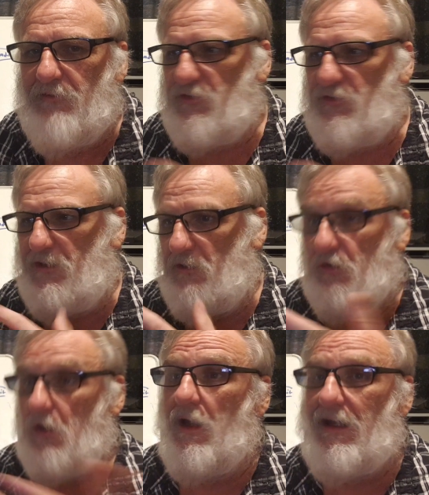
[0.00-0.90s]
This idea of
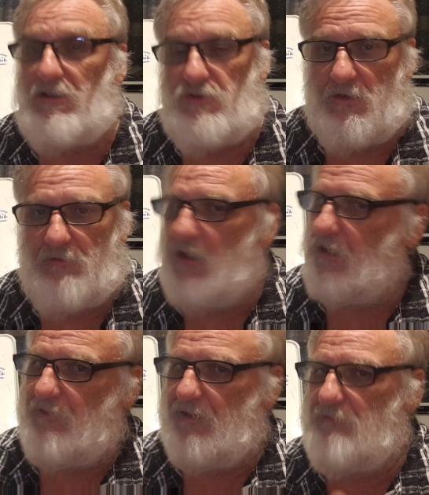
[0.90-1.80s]
liking chocolate,
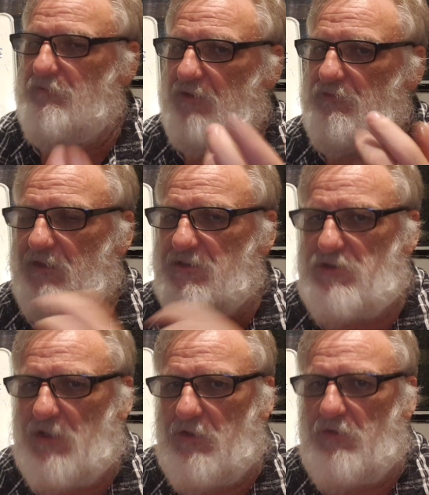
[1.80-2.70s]
no, they
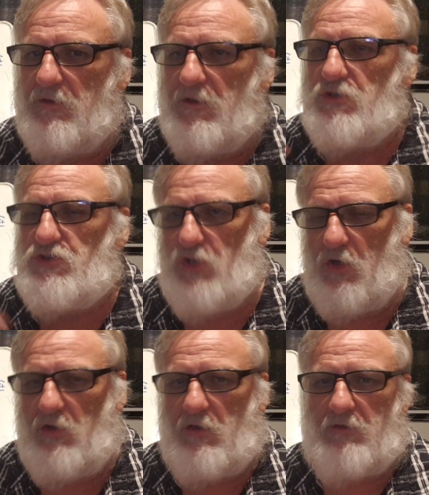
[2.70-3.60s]
showed
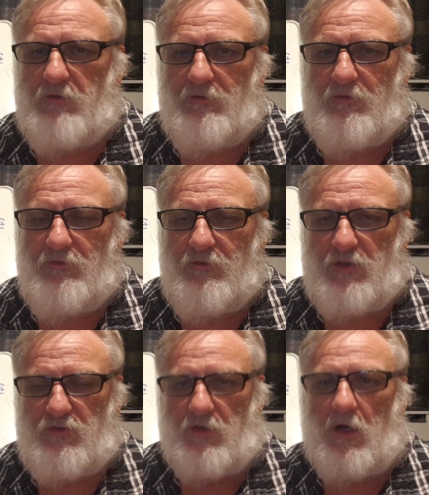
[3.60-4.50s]
chocolate
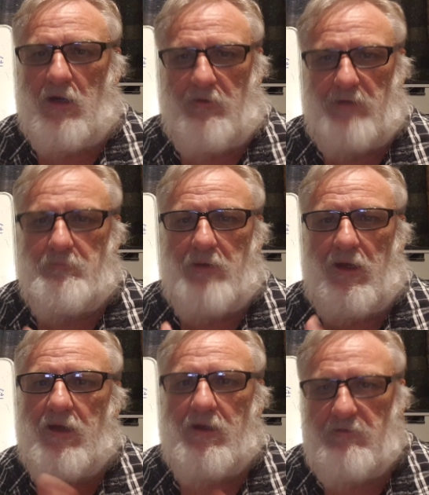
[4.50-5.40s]
desiring
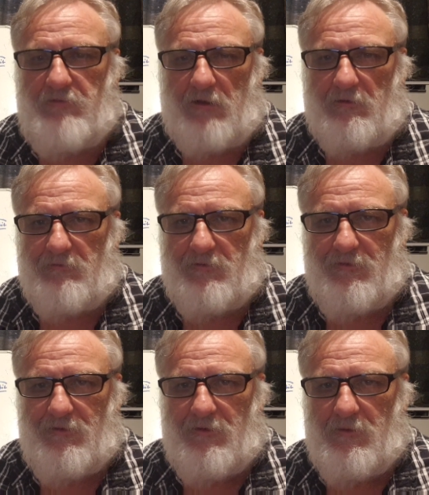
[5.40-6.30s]
behaviour.
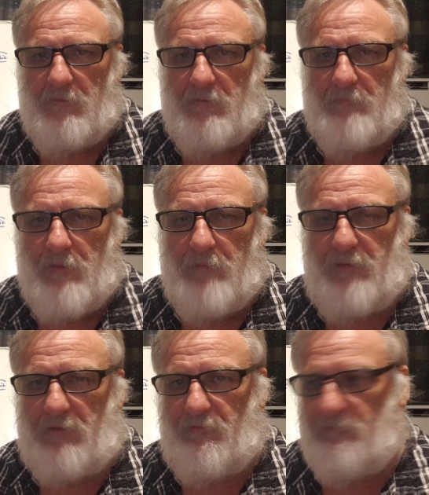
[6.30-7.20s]

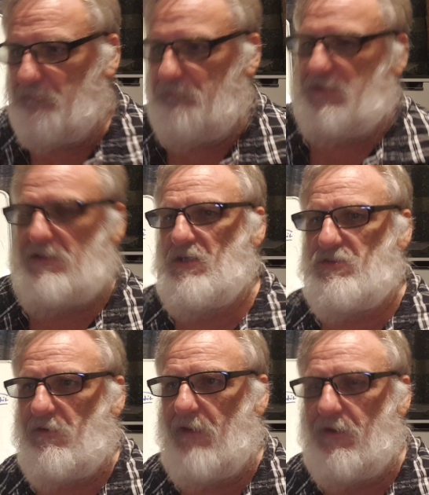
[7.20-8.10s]
But
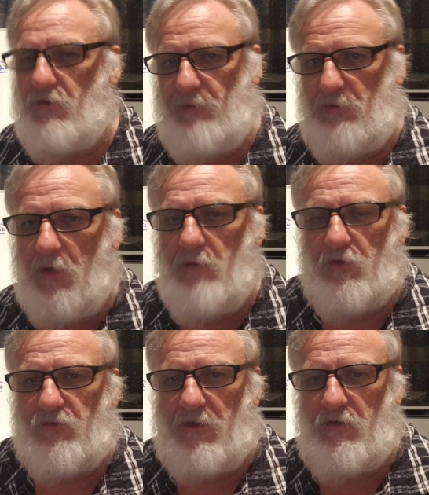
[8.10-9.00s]
potentially they could be
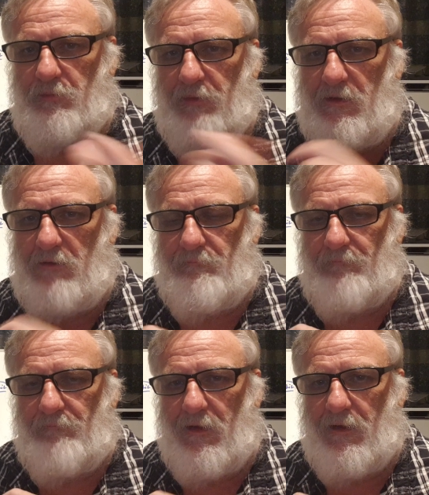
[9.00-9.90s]
robots, they could be
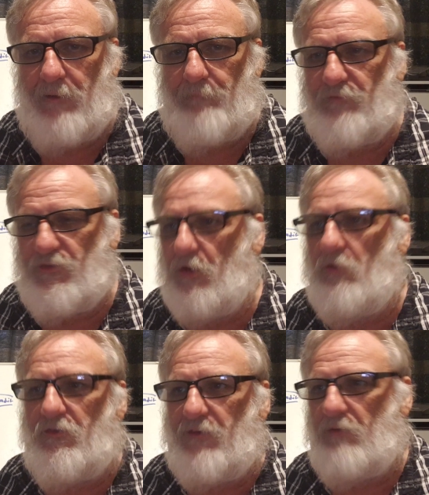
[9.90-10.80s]

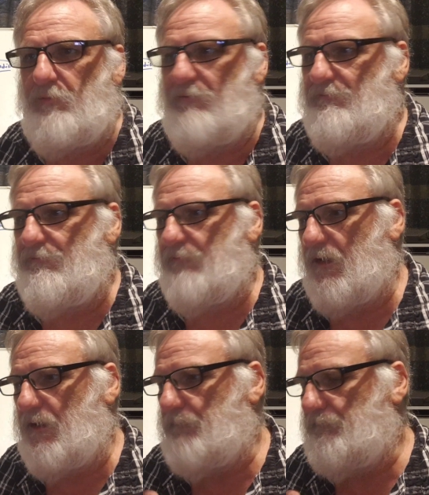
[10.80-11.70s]
soulless, they could be
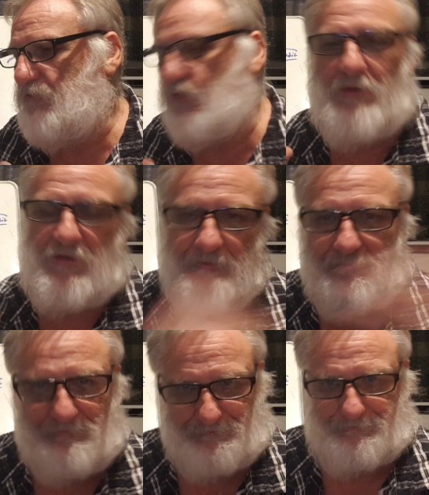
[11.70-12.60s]
zombies.
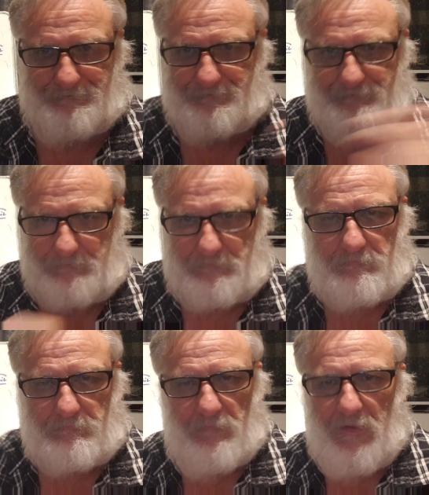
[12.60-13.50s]

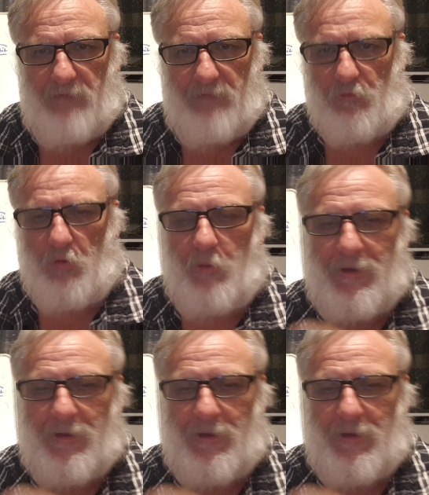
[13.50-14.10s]
For all